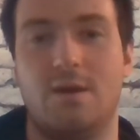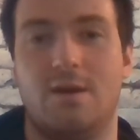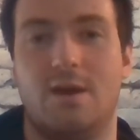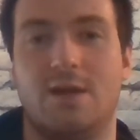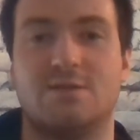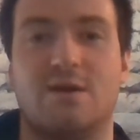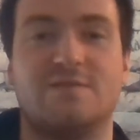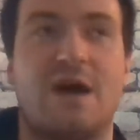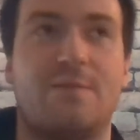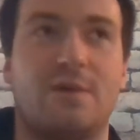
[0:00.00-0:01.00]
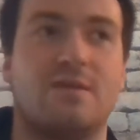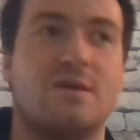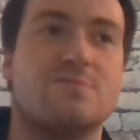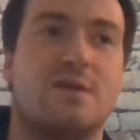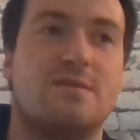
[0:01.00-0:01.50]
It's an off-topic
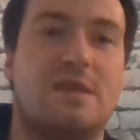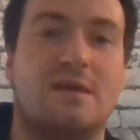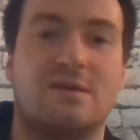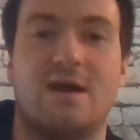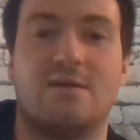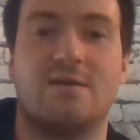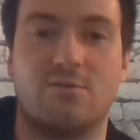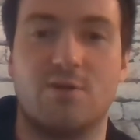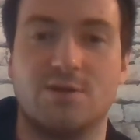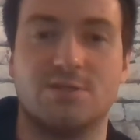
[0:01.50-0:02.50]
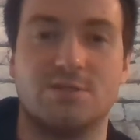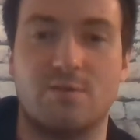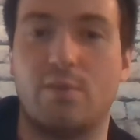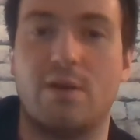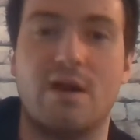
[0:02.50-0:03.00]
thing, but I think that kind of crushes their
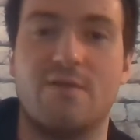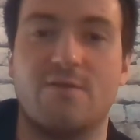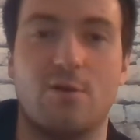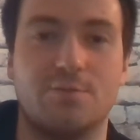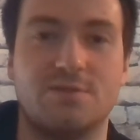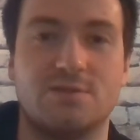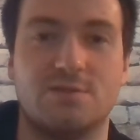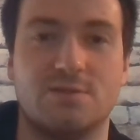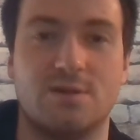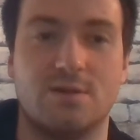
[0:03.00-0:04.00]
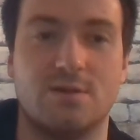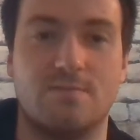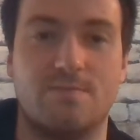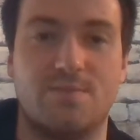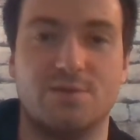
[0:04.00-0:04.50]
playoff hopes.
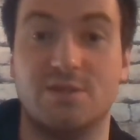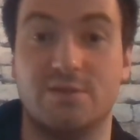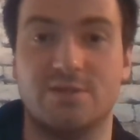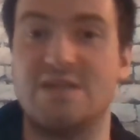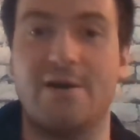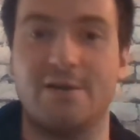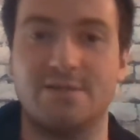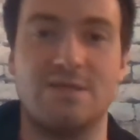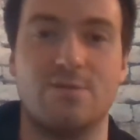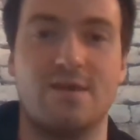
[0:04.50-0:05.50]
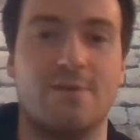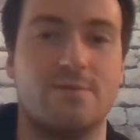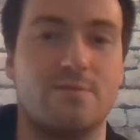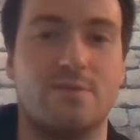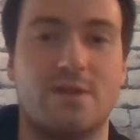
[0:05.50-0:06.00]
They're still a solid team without
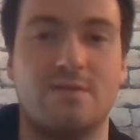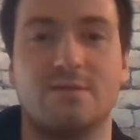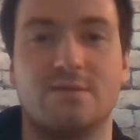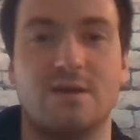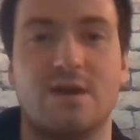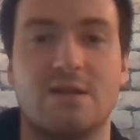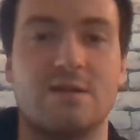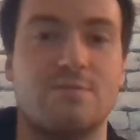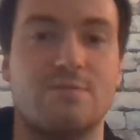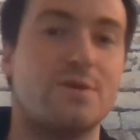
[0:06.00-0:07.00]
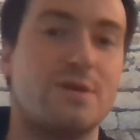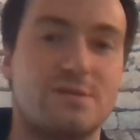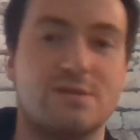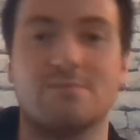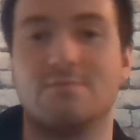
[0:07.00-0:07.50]
him, but I think that they kind of need Boogie
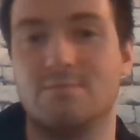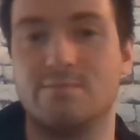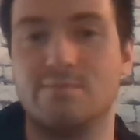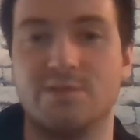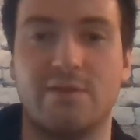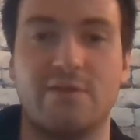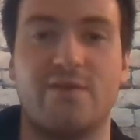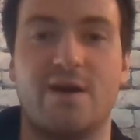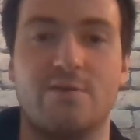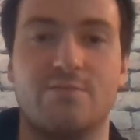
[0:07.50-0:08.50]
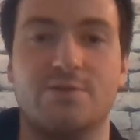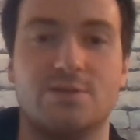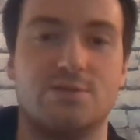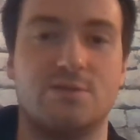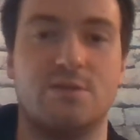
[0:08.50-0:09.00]
to solidify their
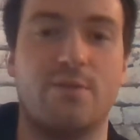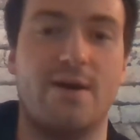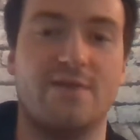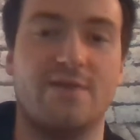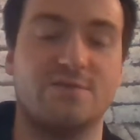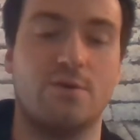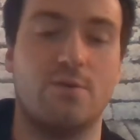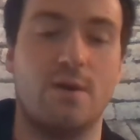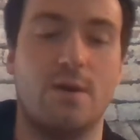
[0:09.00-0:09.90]
position in the playoffs. So